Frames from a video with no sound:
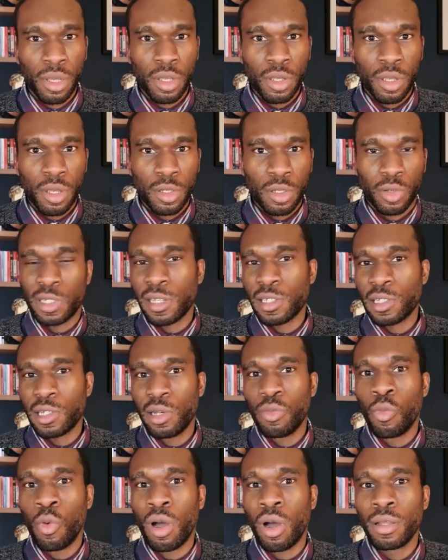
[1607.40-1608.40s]
So
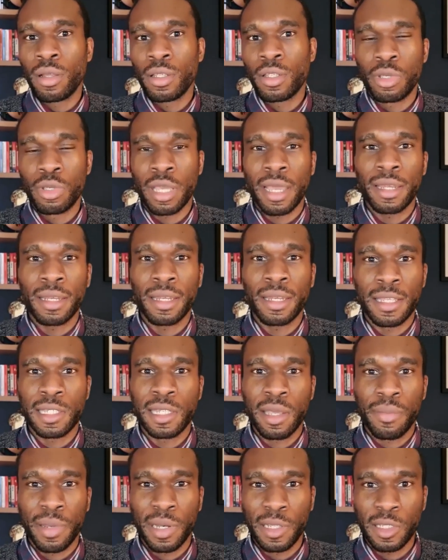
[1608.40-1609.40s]
essentially what you get
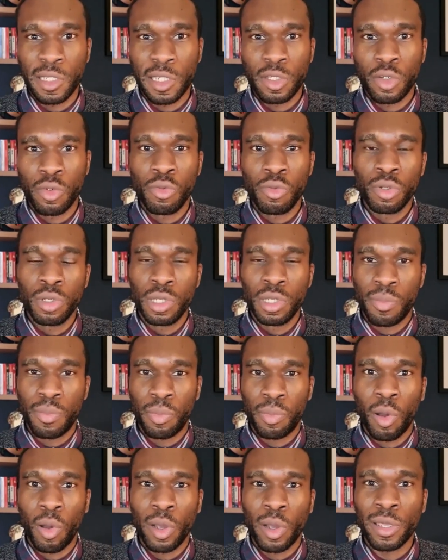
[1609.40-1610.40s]
is the ability to
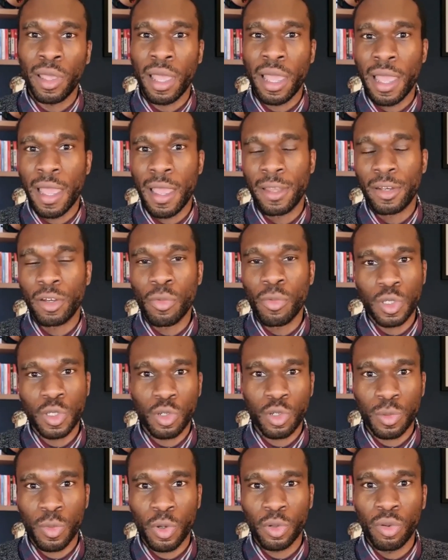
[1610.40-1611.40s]
deploy an open
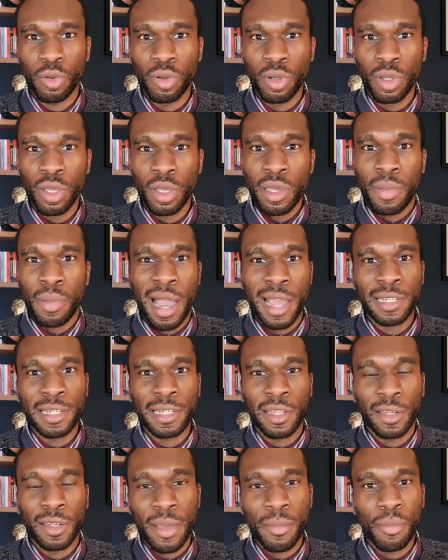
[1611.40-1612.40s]
source model behind
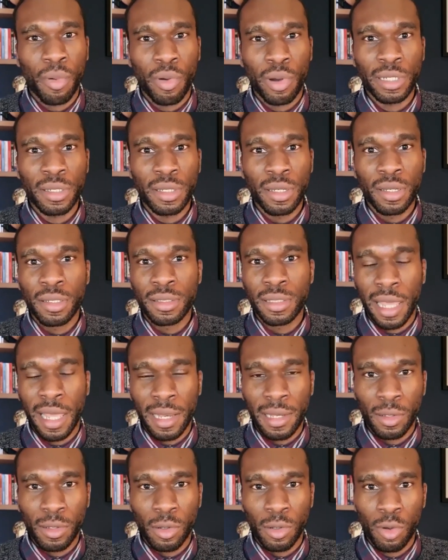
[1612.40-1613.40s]
an endpoint
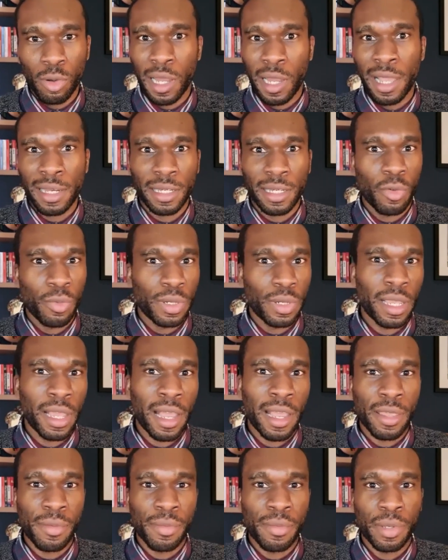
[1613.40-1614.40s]
that looks like the
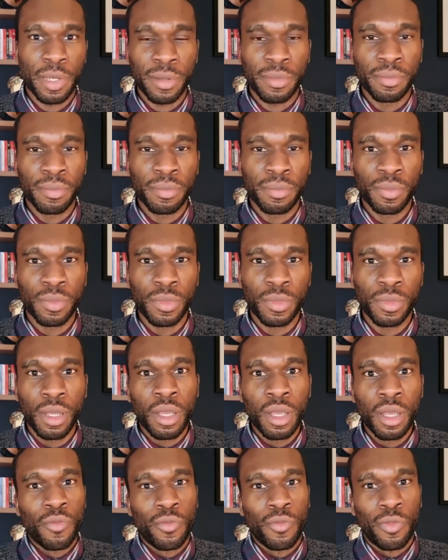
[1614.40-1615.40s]
OpenAI API.
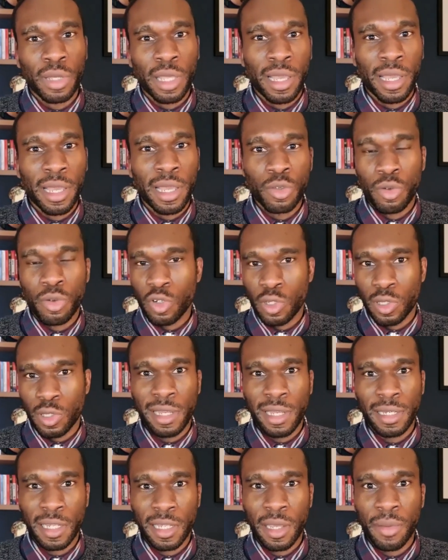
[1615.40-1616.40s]
From there, you can just take
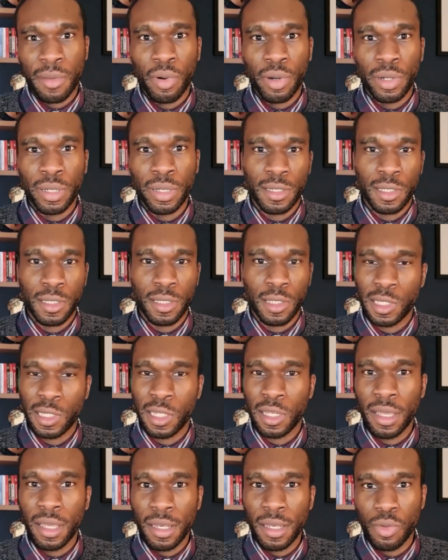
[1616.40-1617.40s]
this endpoint and slot
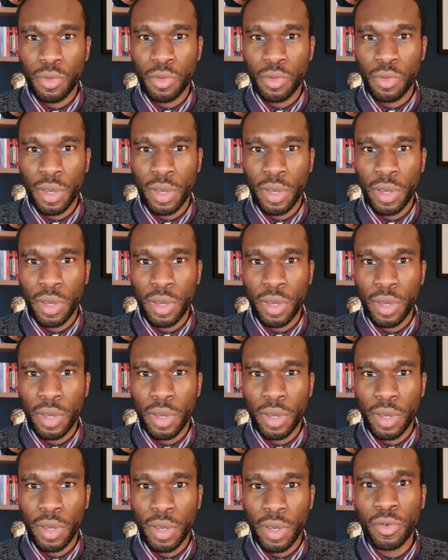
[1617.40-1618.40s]
it into any of your app
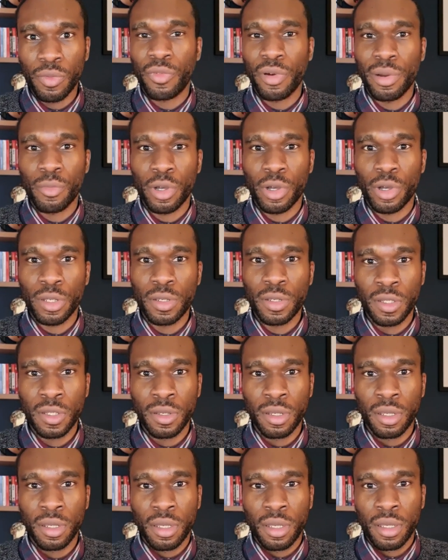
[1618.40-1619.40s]
development frameworks,
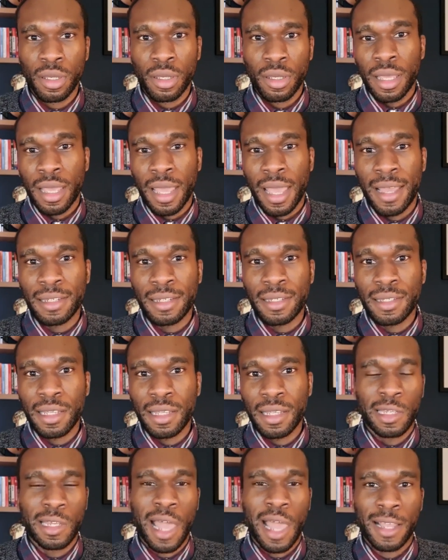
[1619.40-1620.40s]
and
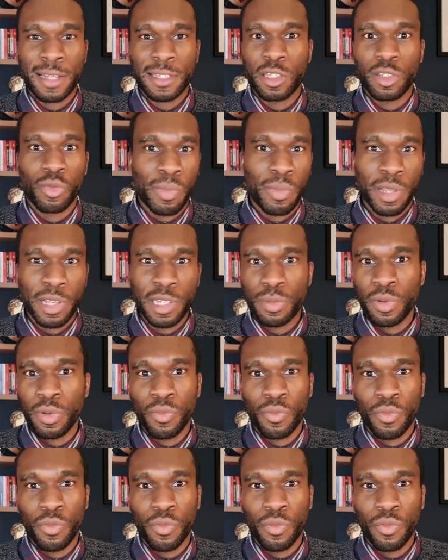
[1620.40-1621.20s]
it acts as a replacement for